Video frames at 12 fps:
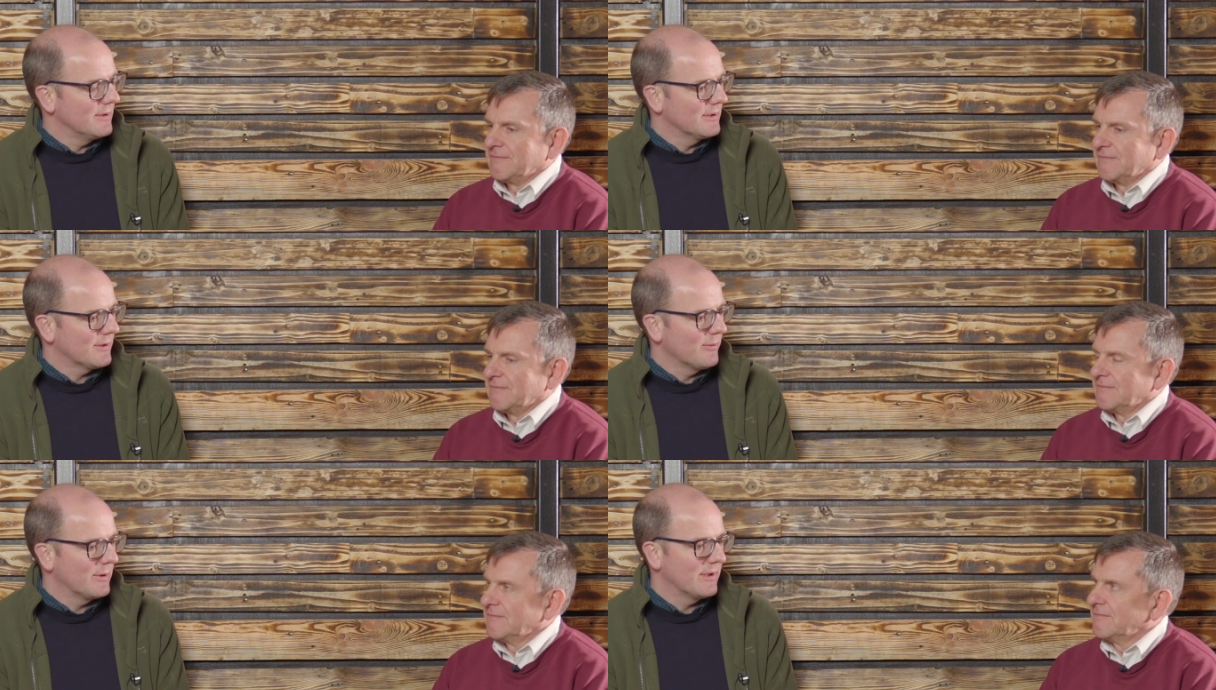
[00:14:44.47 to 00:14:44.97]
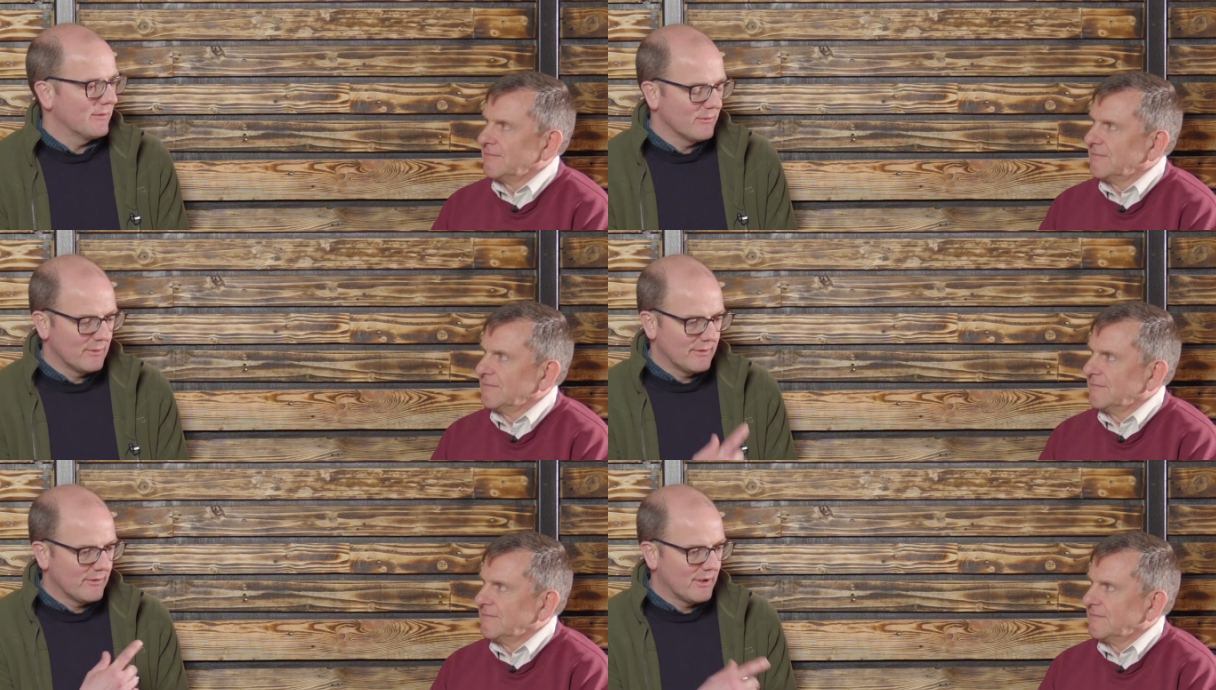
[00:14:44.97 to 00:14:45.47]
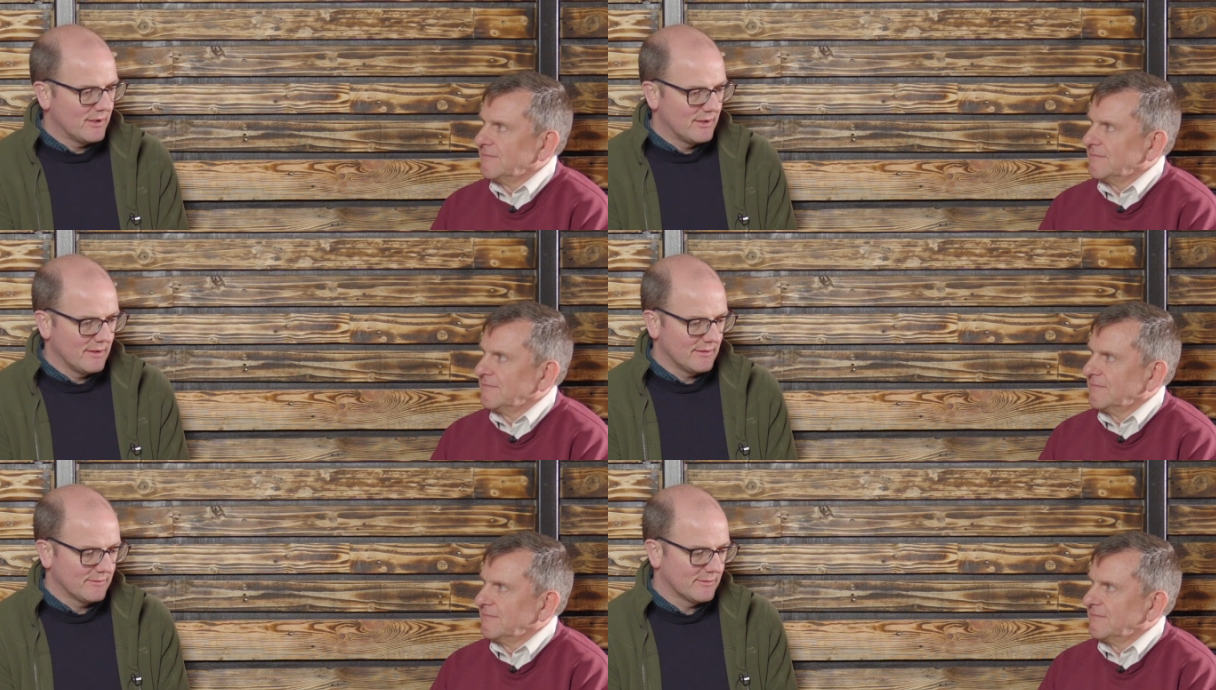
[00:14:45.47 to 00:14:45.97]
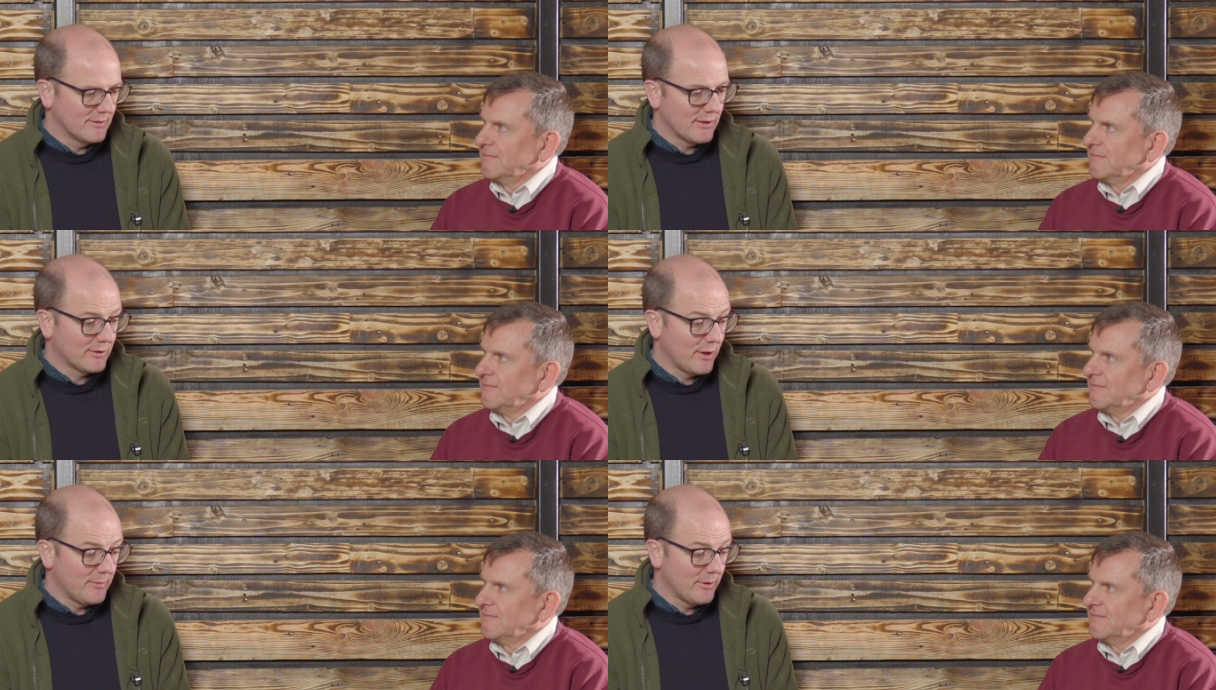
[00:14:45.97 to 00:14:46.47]
Speaker 1: Like we we've had
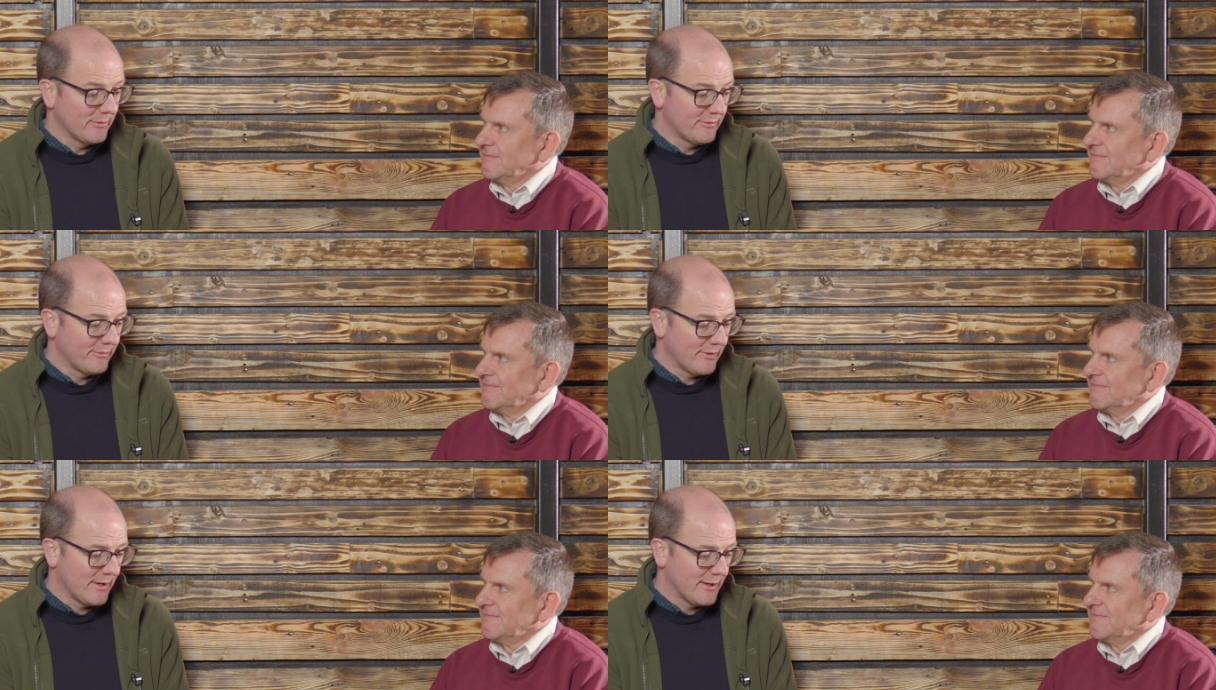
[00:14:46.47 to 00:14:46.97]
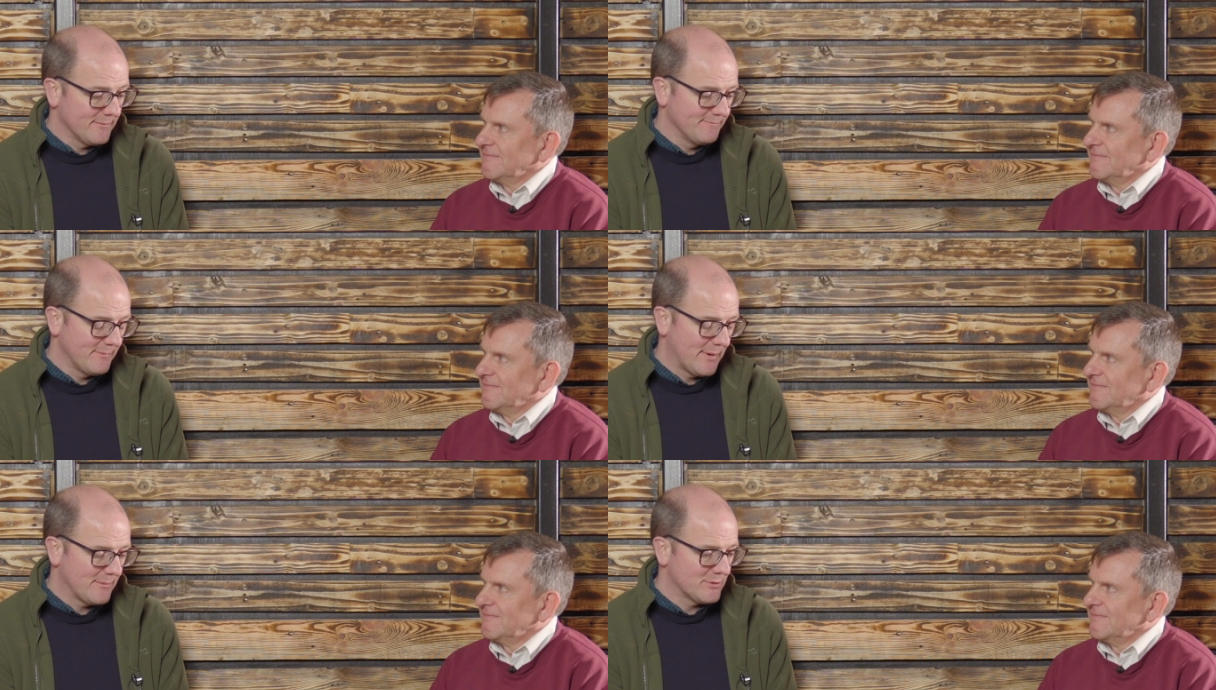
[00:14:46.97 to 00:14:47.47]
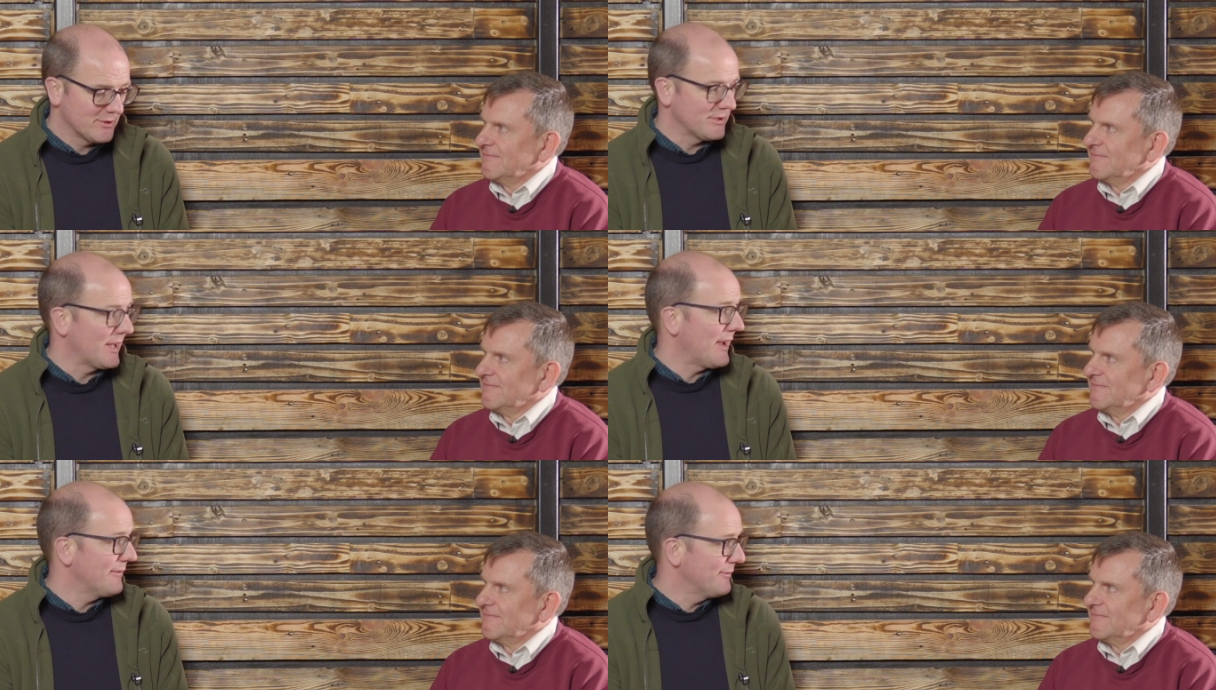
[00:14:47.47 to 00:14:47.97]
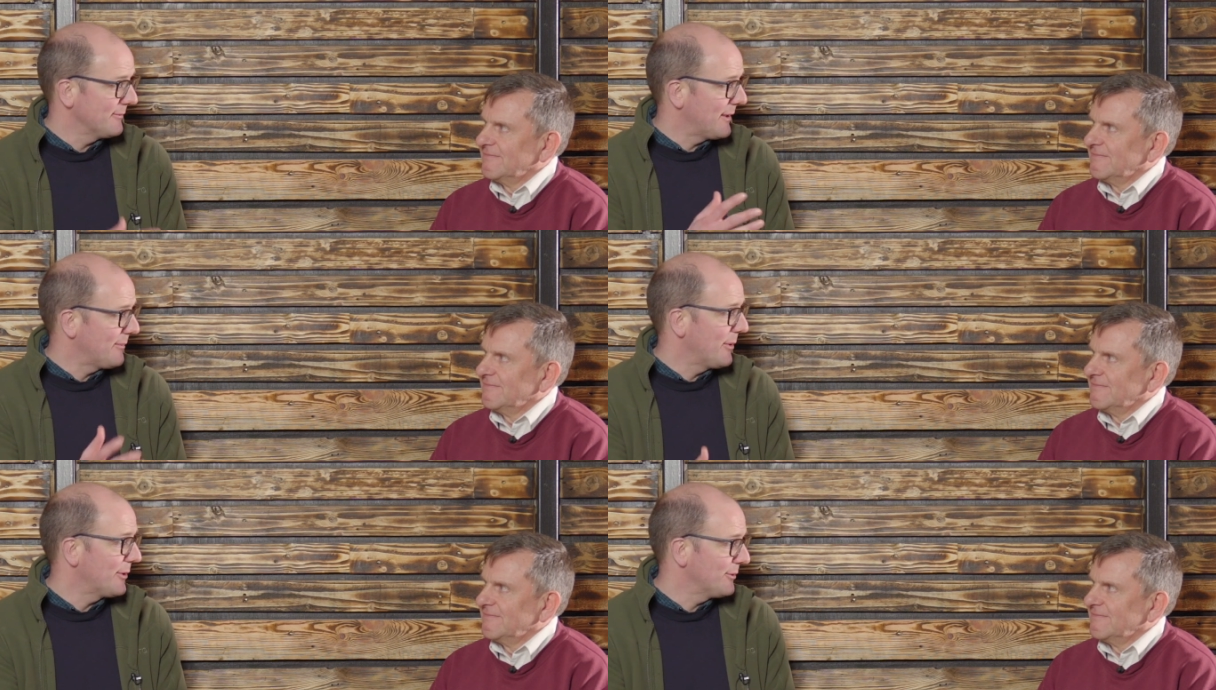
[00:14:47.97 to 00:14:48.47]
a couple of um, members of staff from
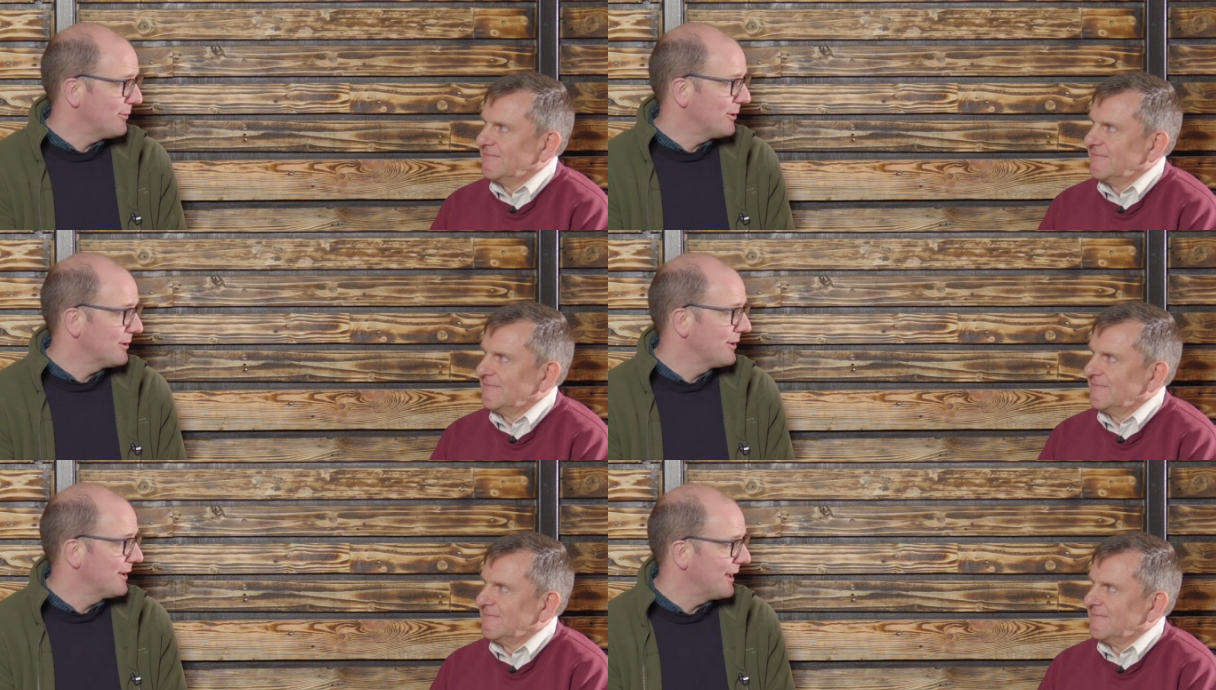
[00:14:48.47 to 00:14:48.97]
that part of the world,